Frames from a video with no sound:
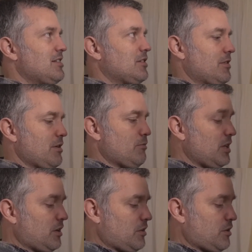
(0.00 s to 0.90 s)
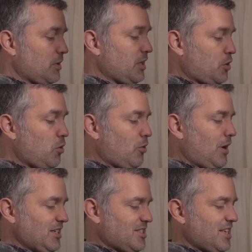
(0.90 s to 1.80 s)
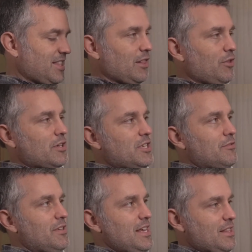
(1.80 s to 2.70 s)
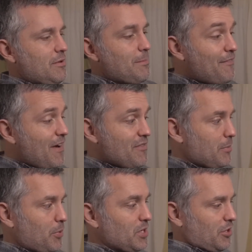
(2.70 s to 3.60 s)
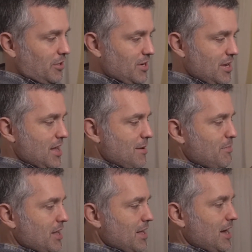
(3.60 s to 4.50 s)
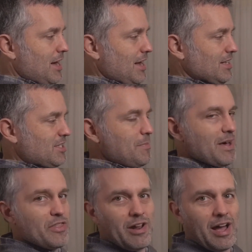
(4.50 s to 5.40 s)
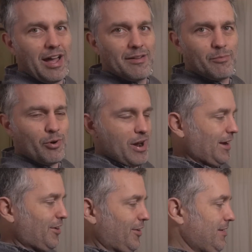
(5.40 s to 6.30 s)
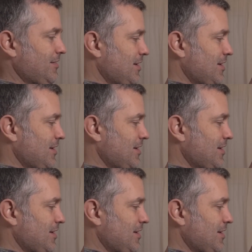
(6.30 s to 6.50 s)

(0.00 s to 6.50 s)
So they're really cool. I just think they look so neat. They're my favorite printer, but it's too bad they're not more accurate.